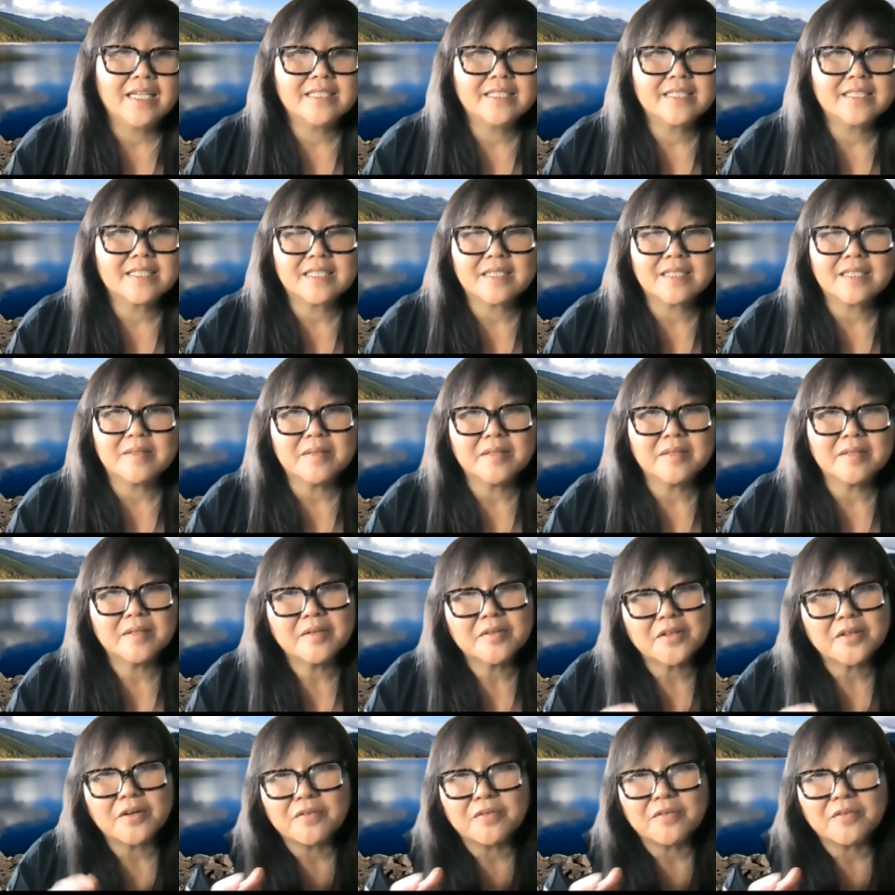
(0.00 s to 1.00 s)
And
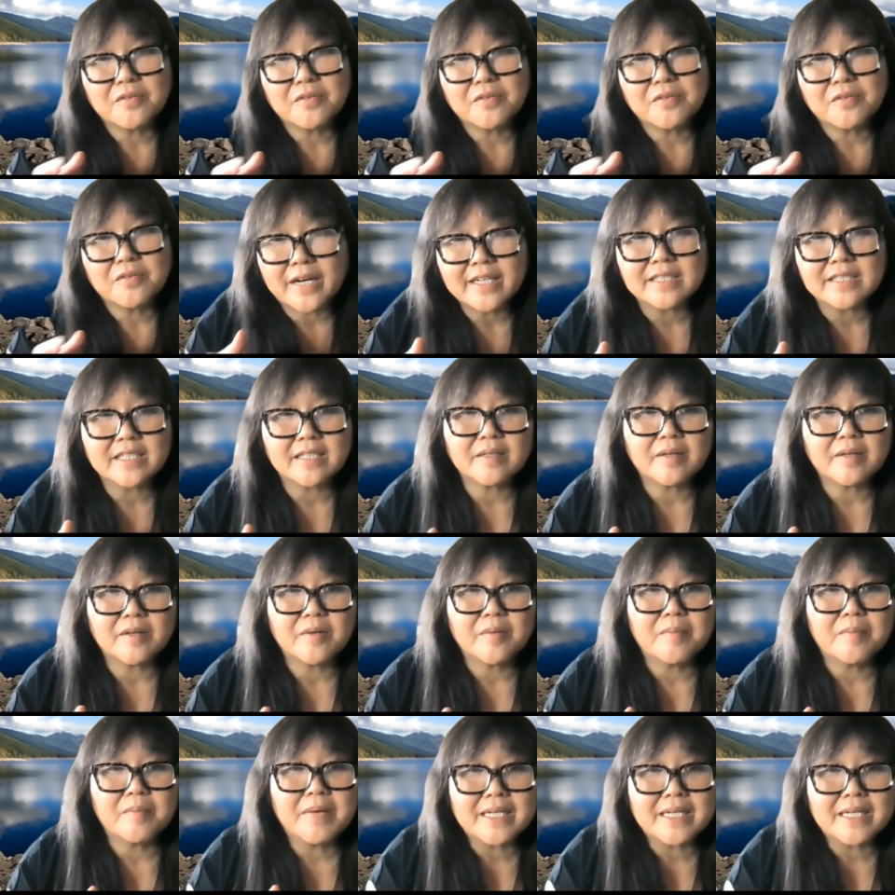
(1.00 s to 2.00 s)
though frankly,
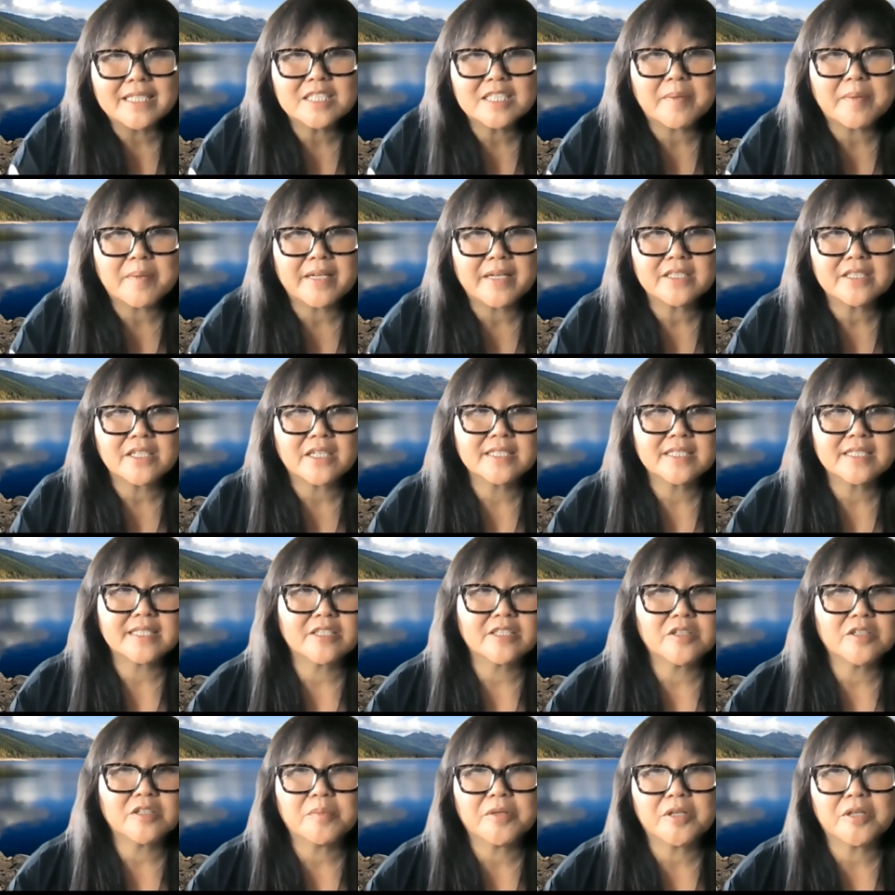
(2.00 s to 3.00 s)
money spent on
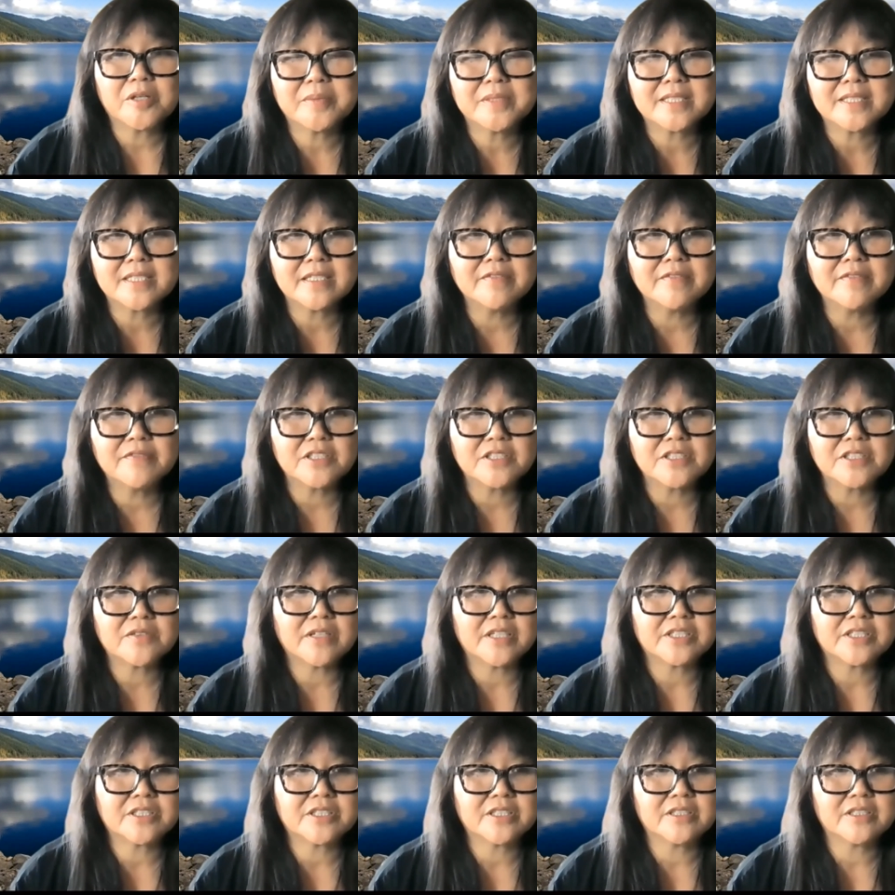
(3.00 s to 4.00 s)
single purpose
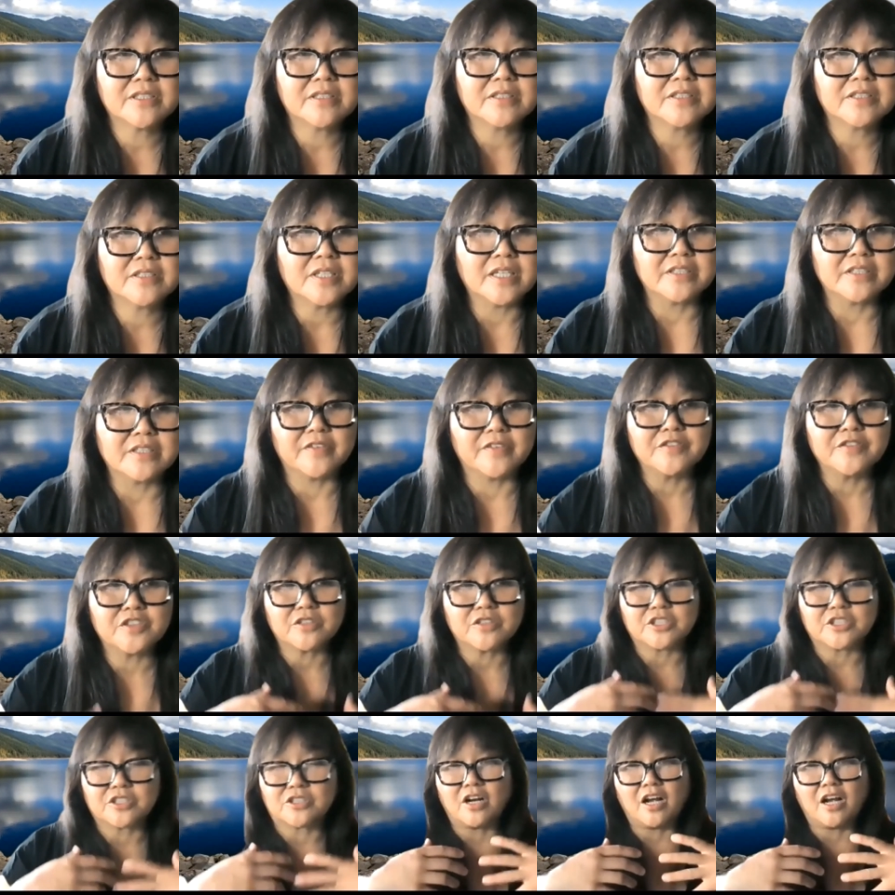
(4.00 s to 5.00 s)
infrastructure,
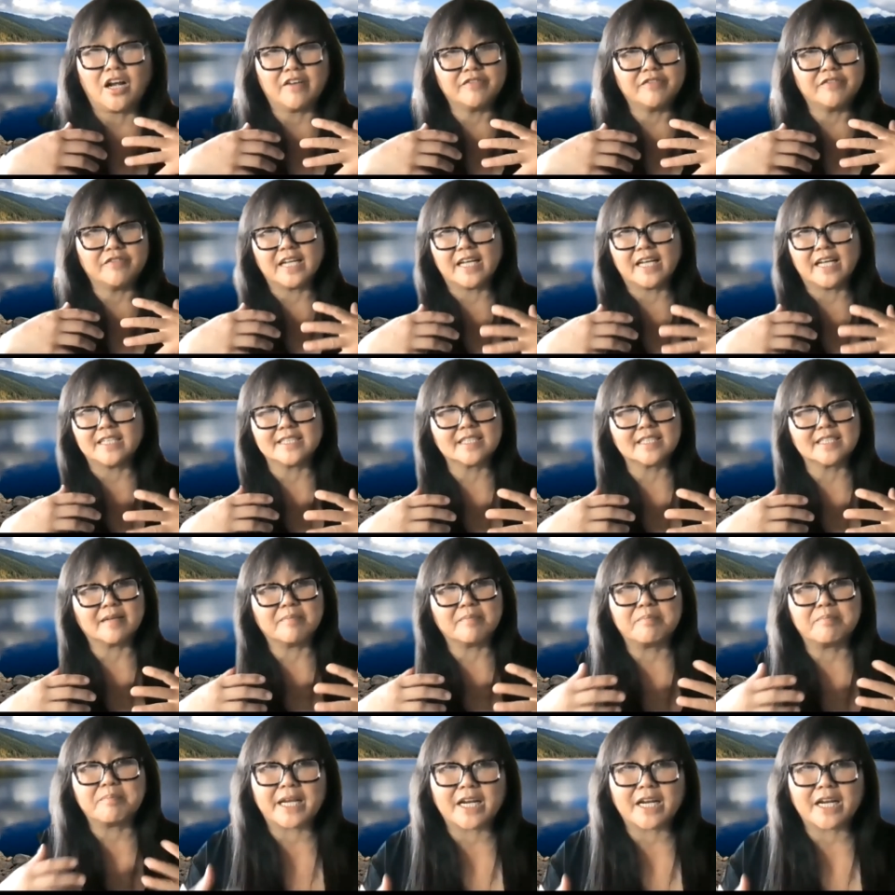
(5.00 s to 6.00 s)
infrastructure often ends
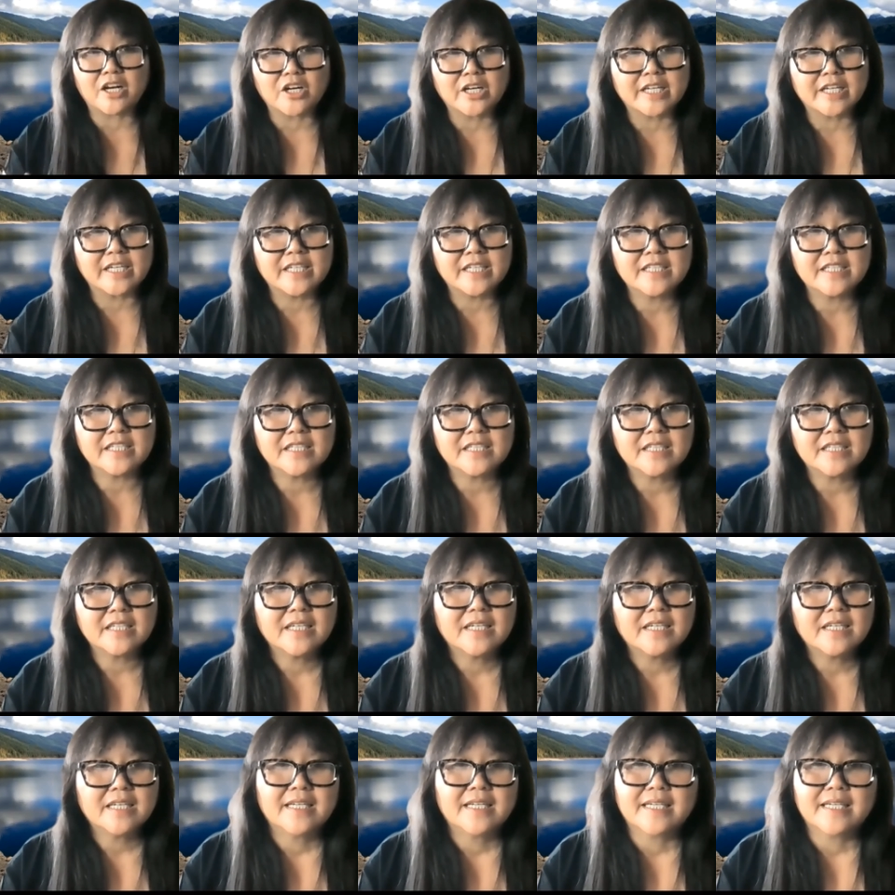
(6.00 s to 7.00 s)
up buried
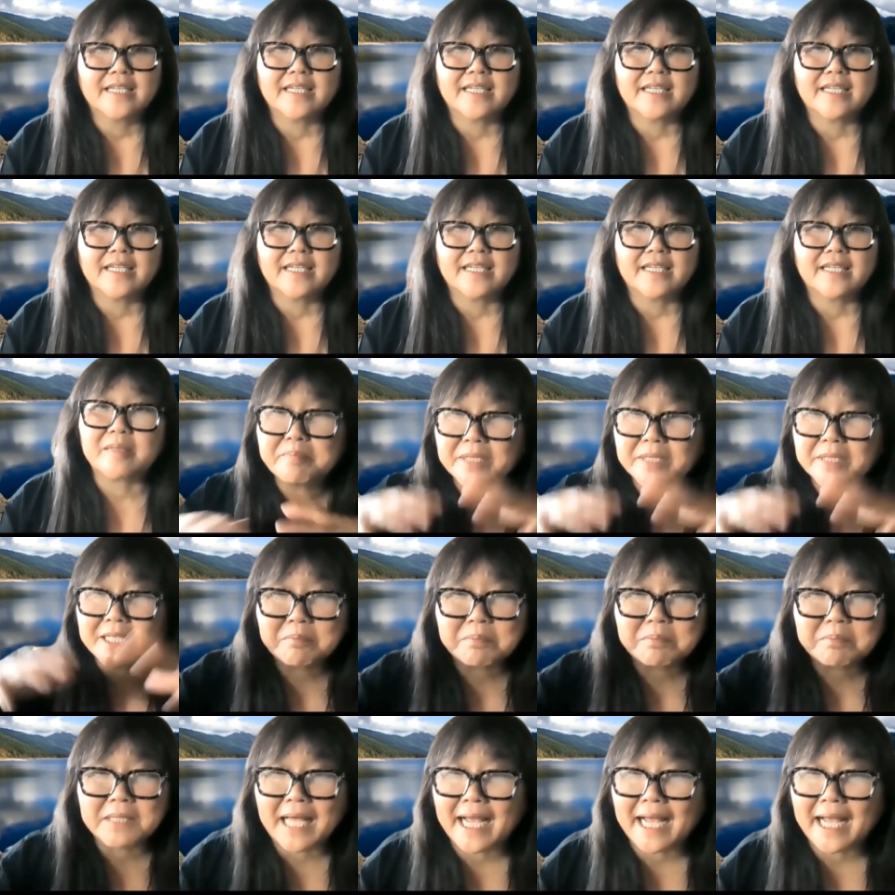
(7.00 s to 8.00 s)
in a
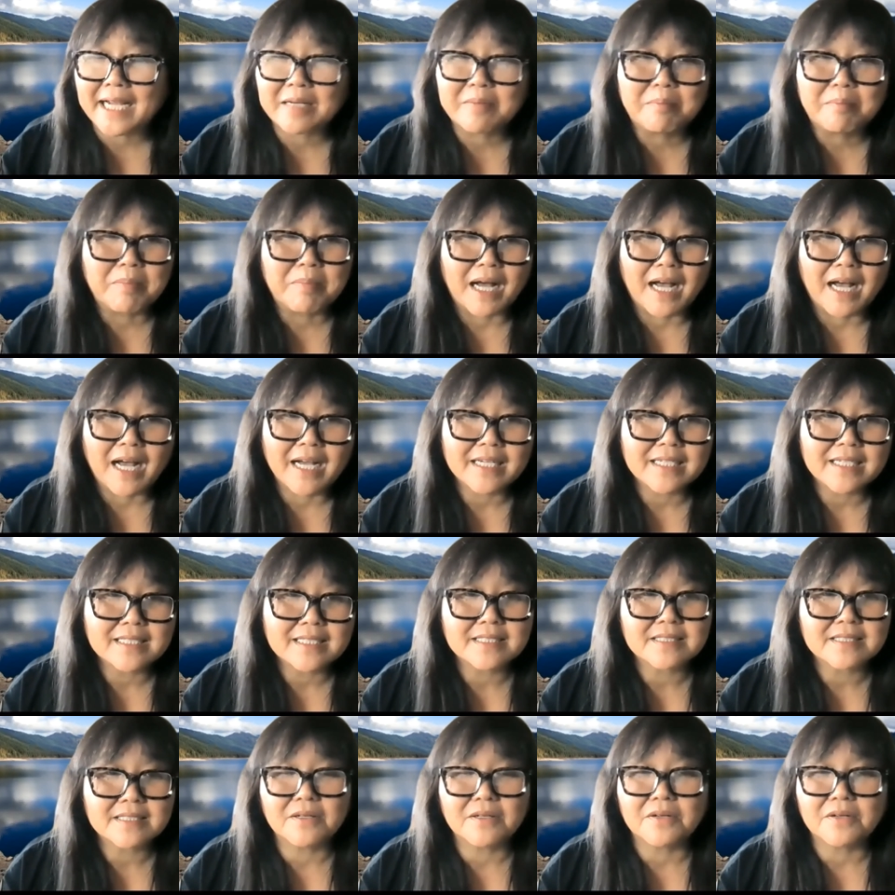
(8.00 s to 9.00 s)
big black
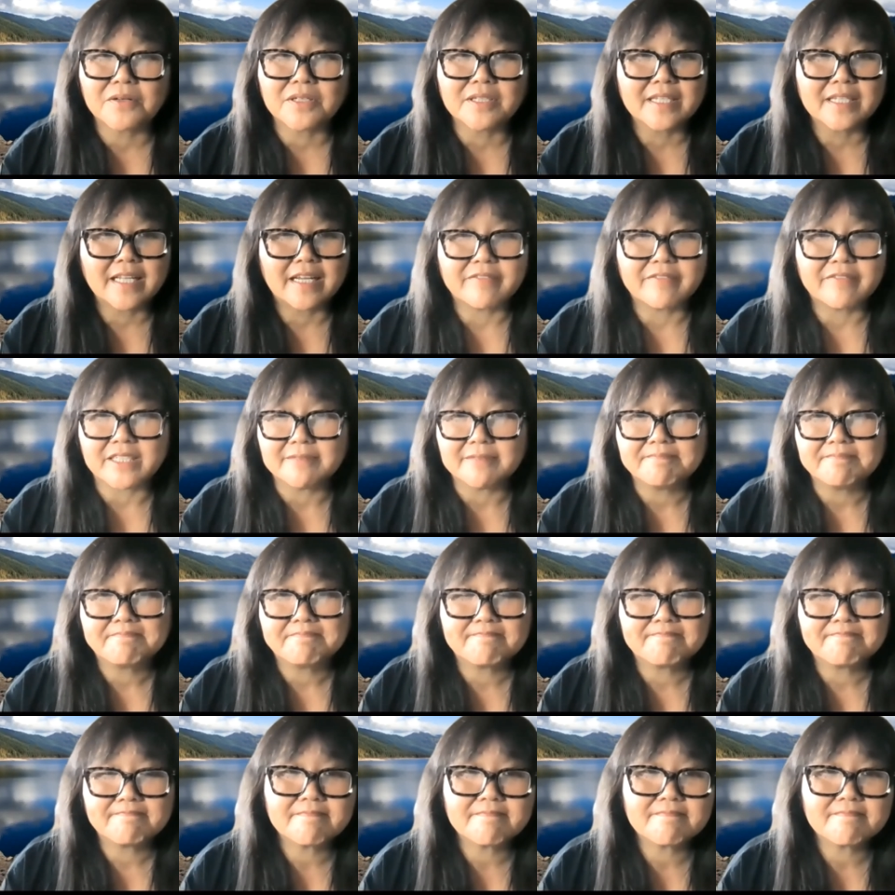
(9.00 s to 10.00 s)
box or a levee,